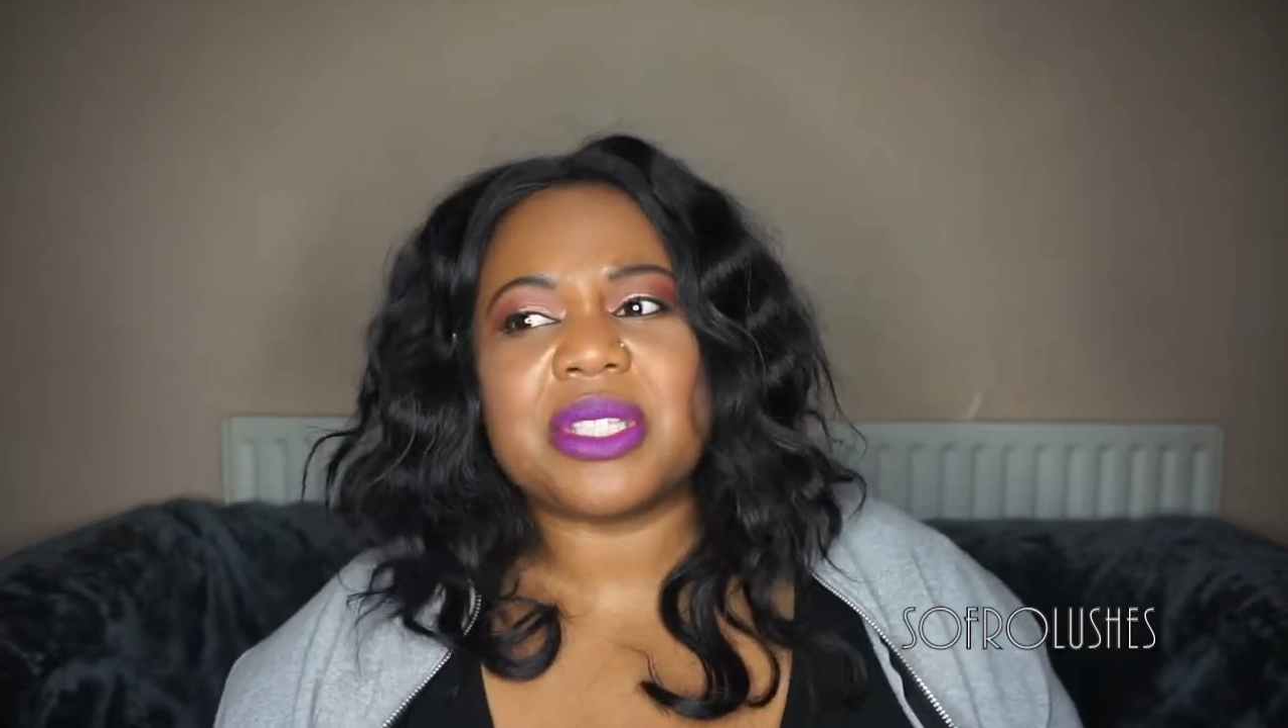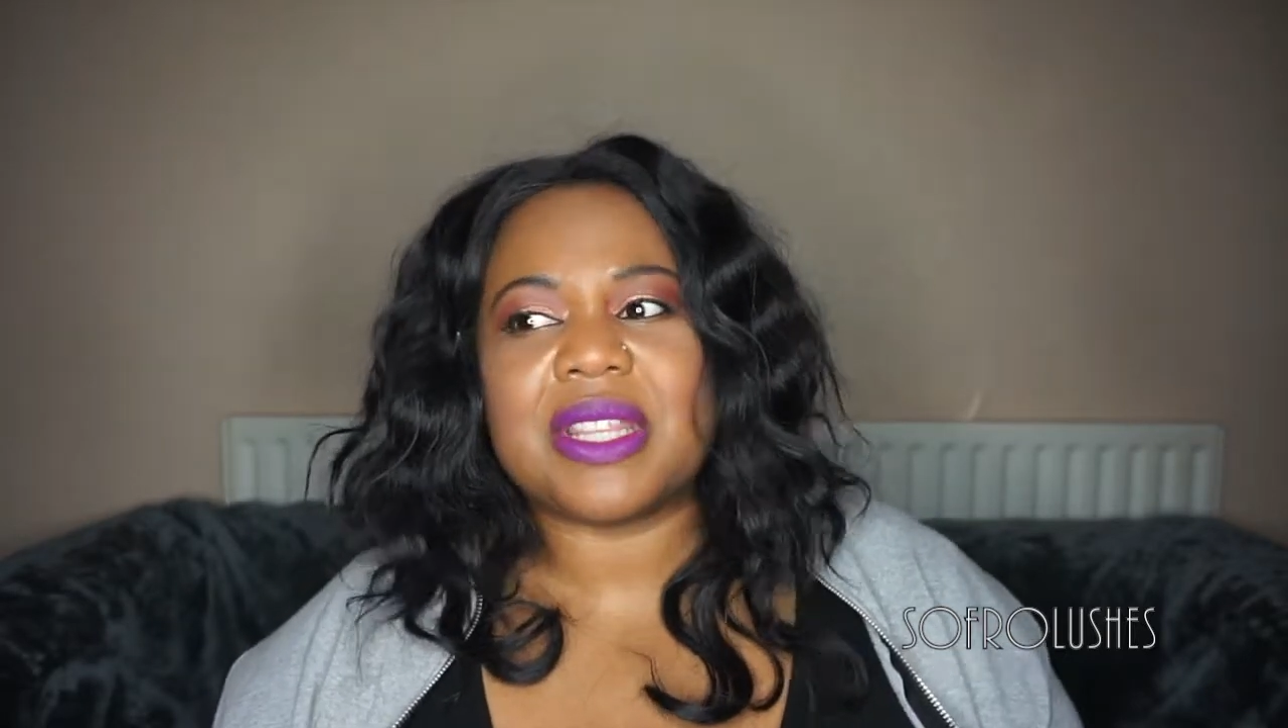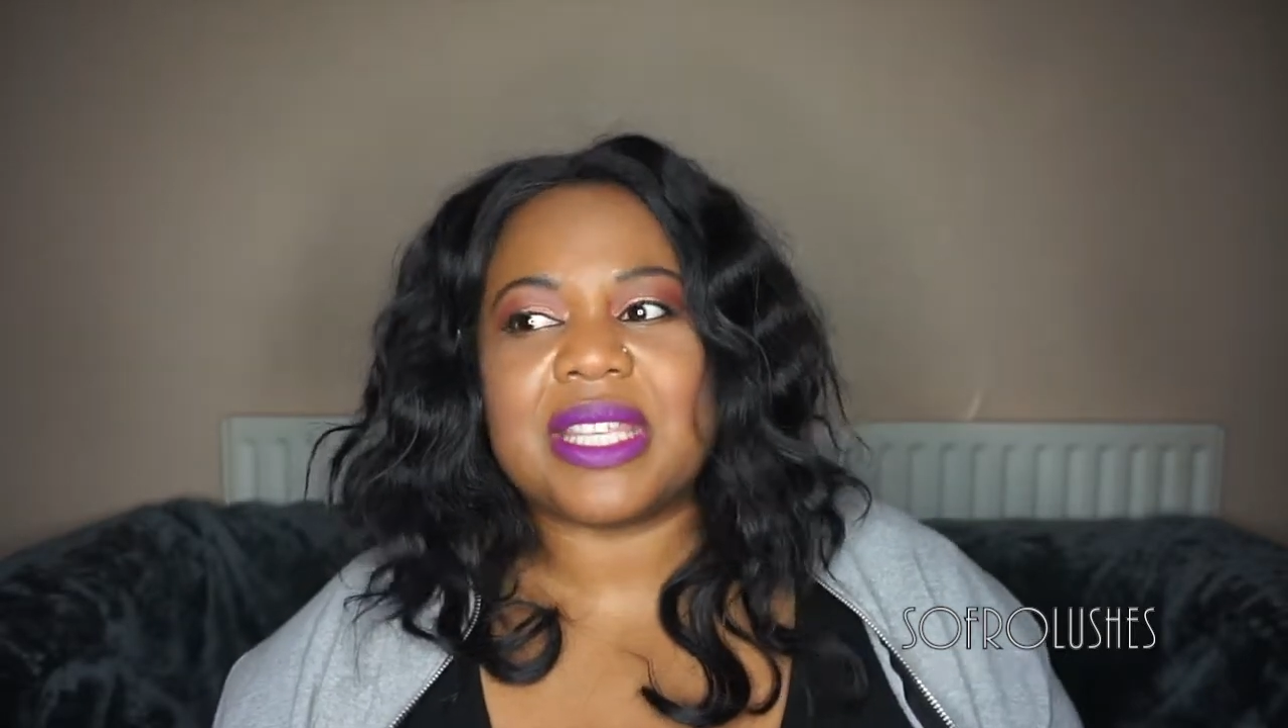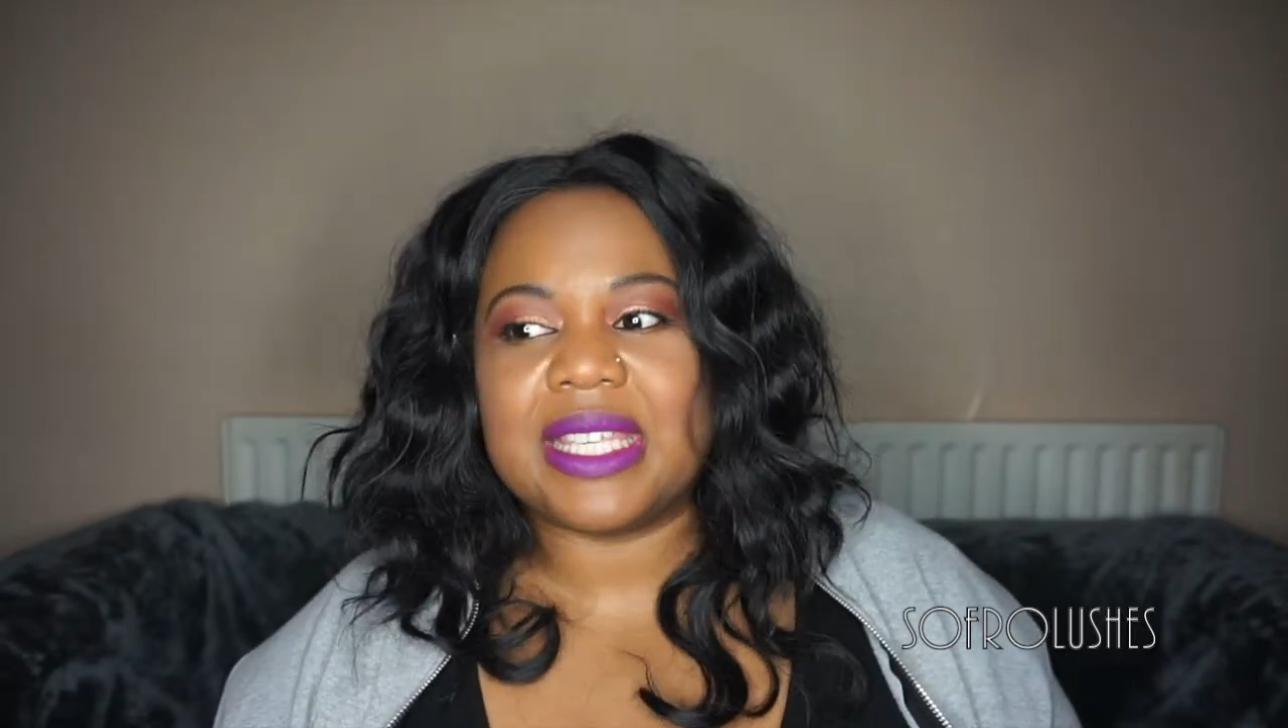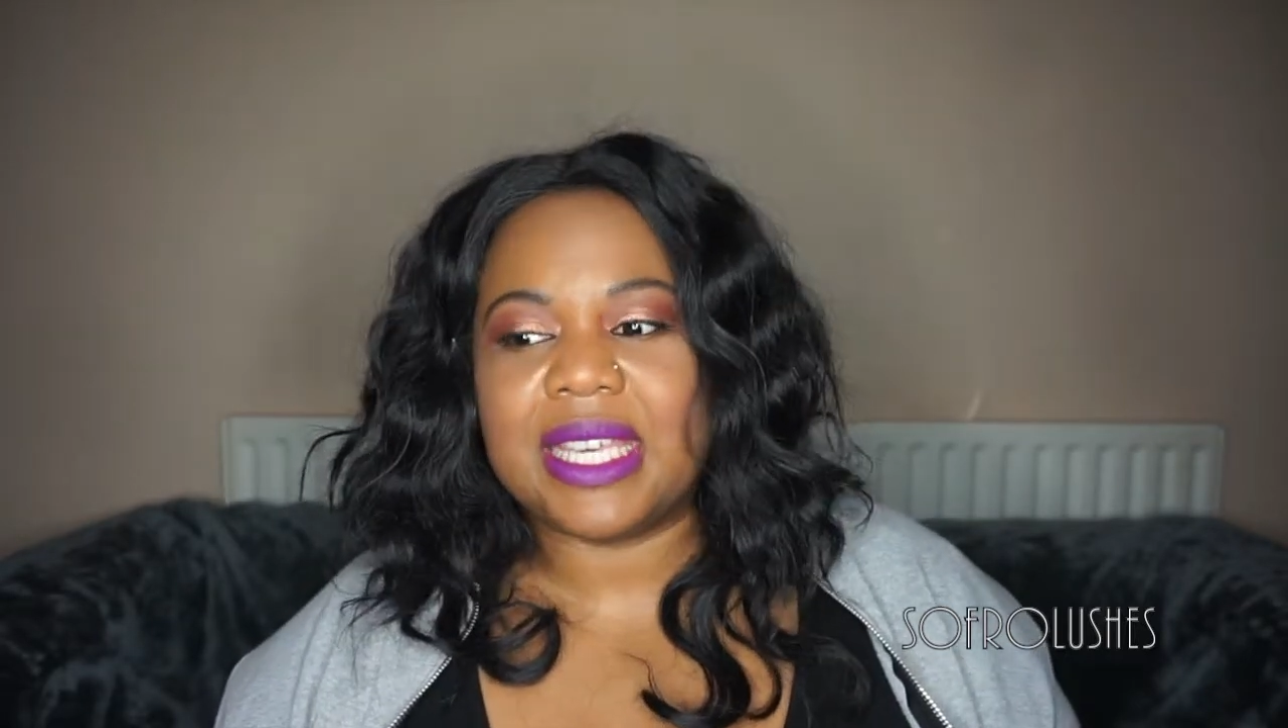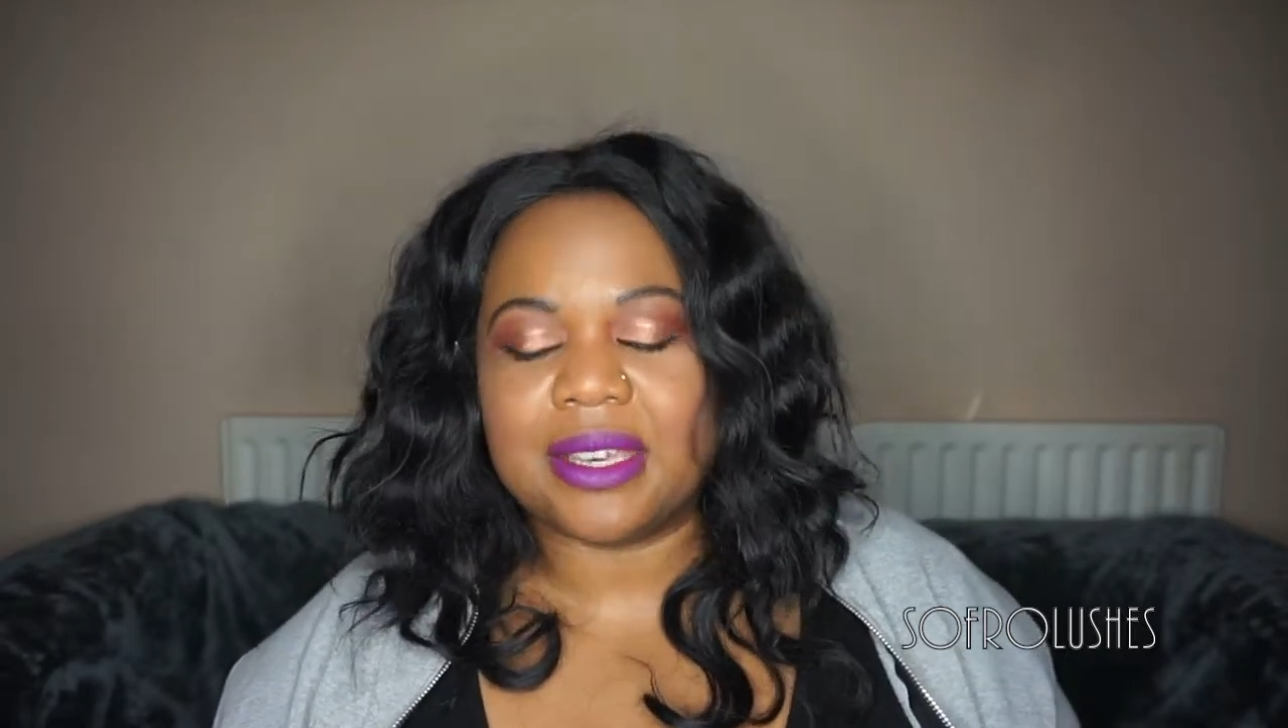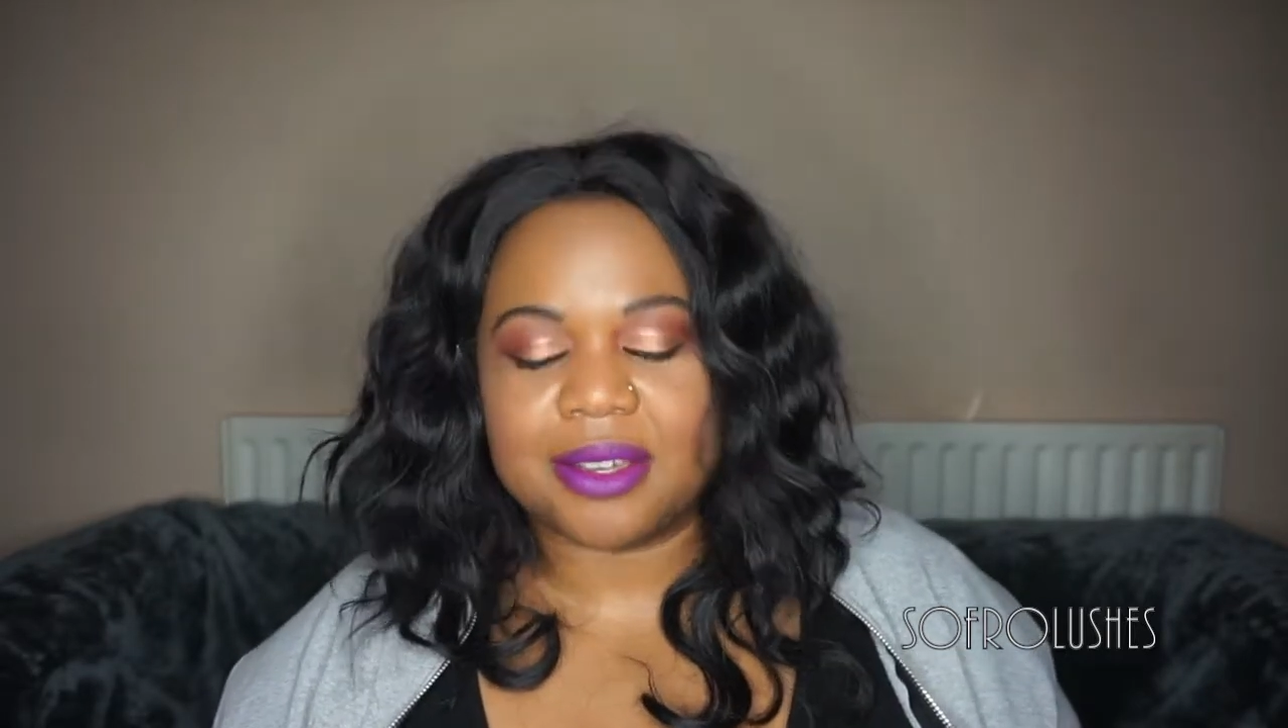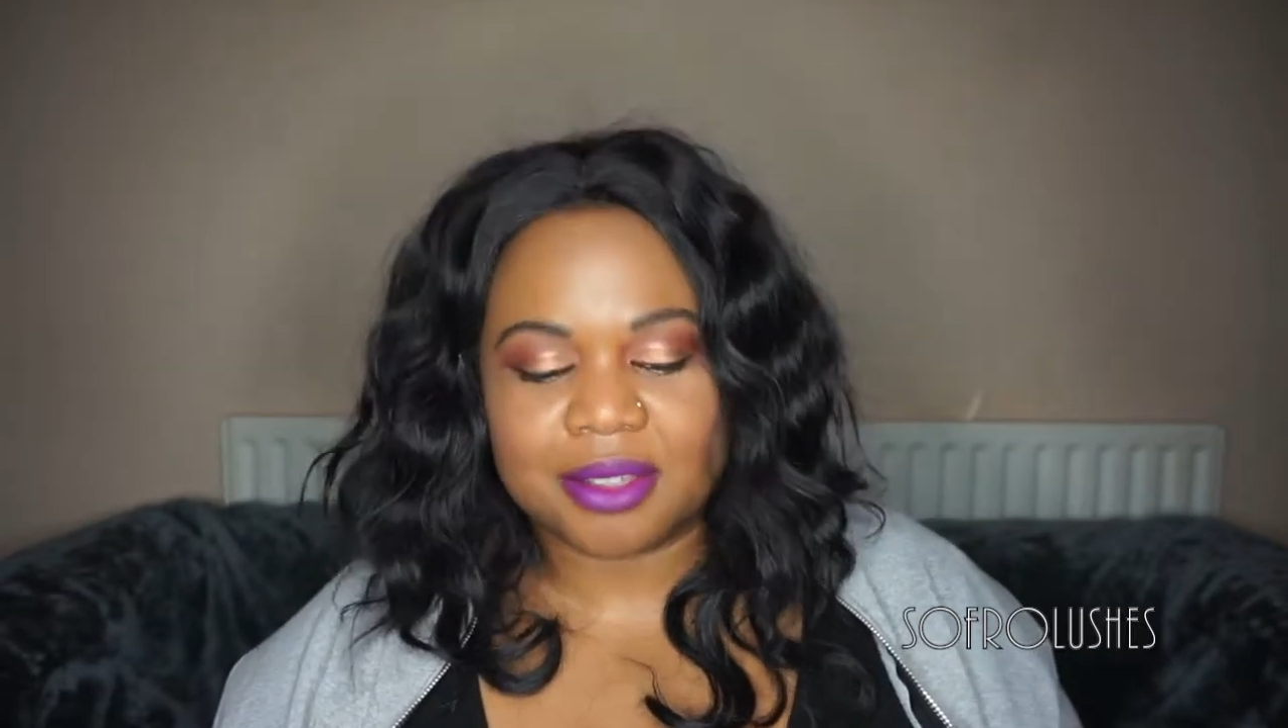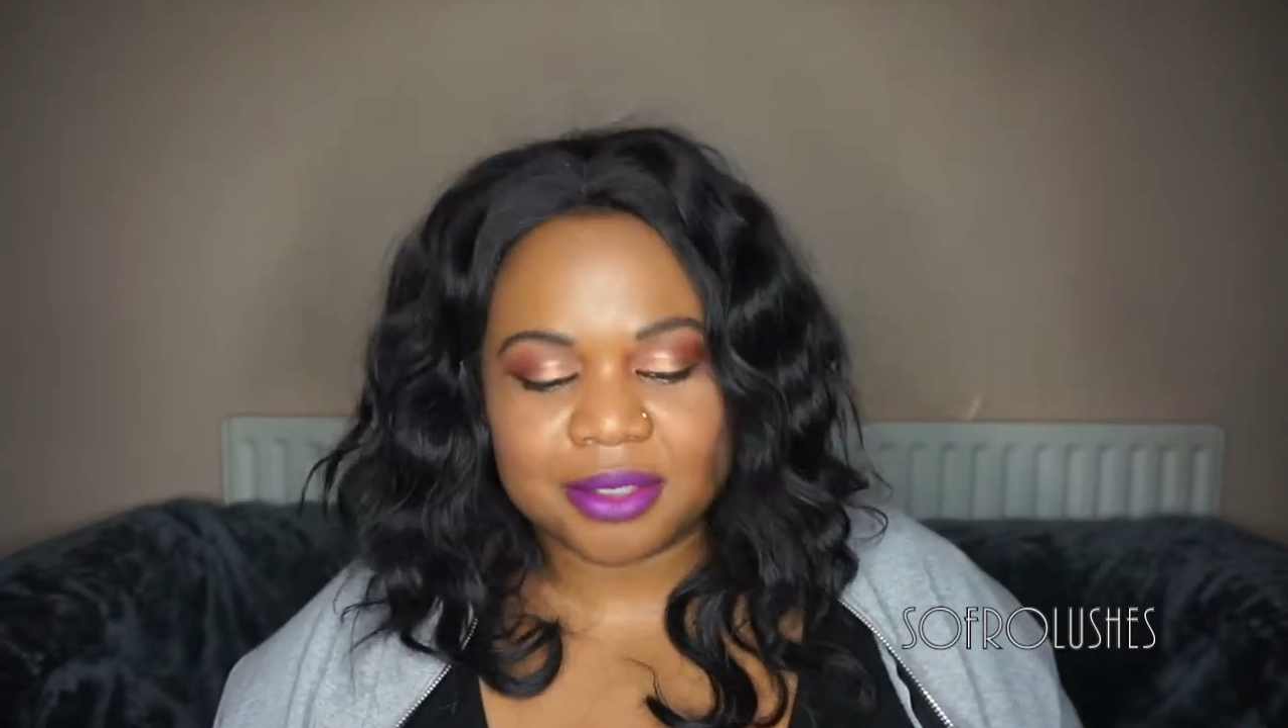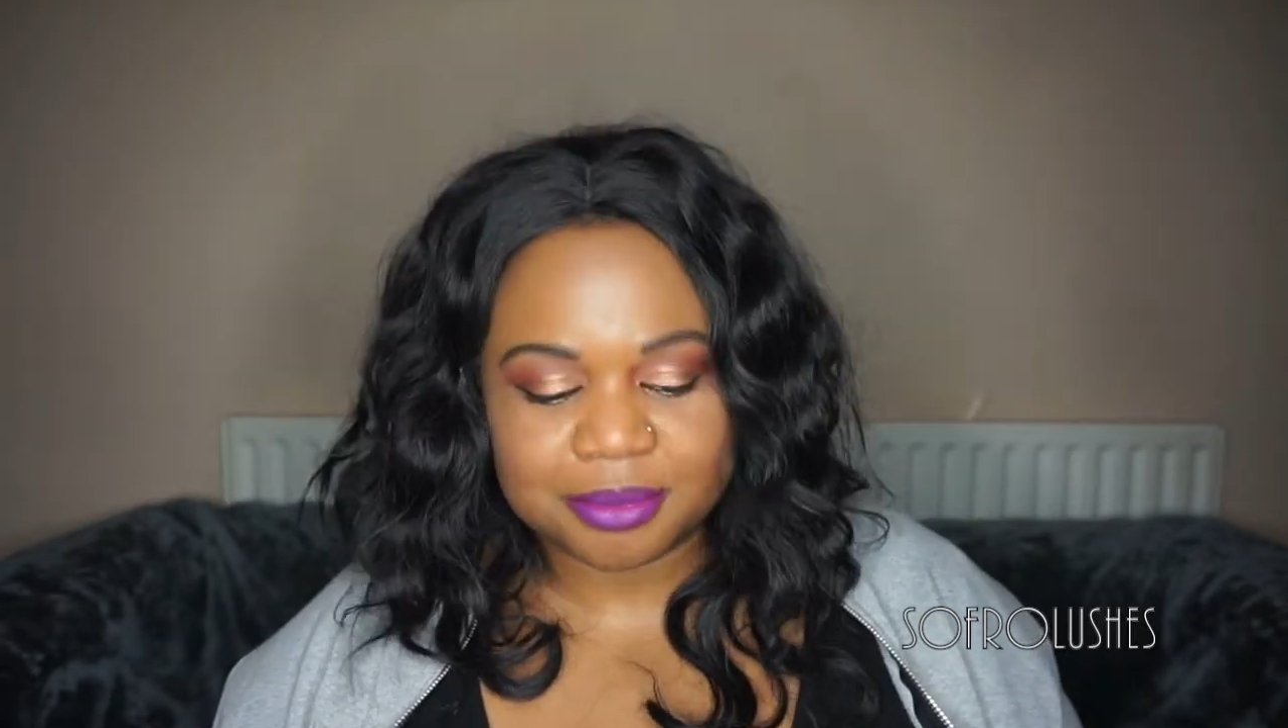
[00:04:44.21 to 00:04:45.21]
to the
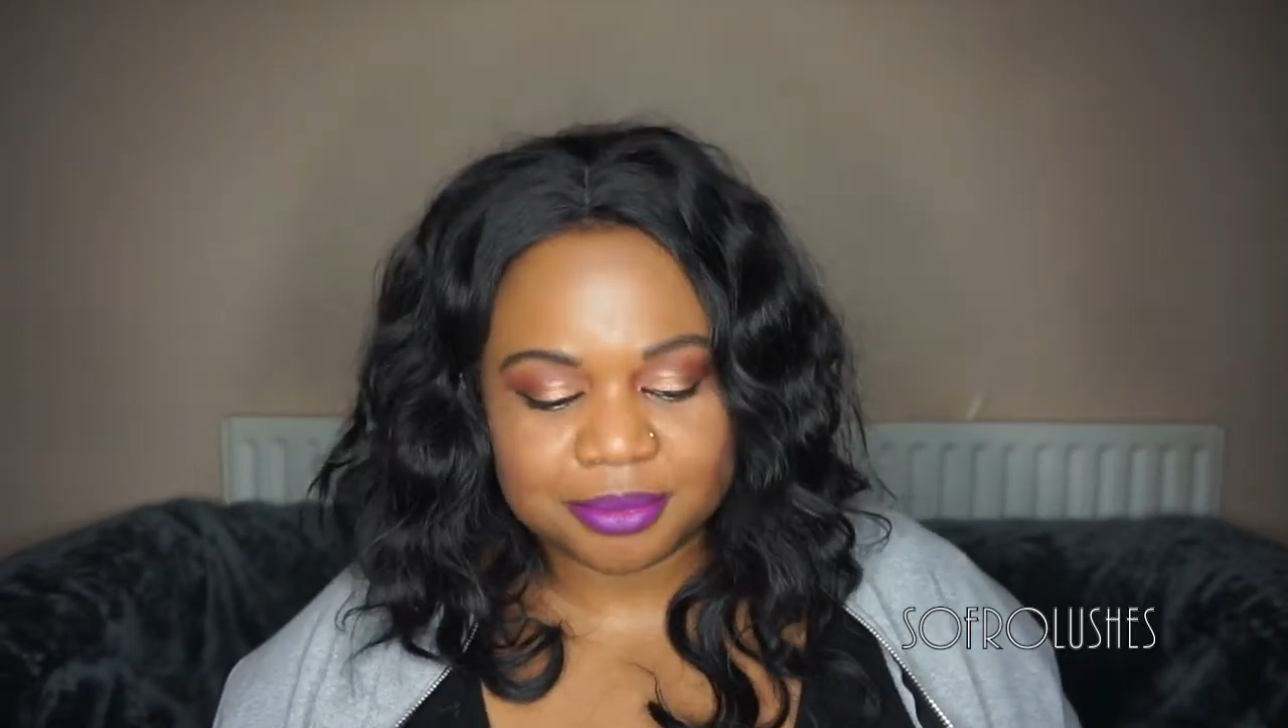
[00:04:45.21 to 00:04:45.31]
year,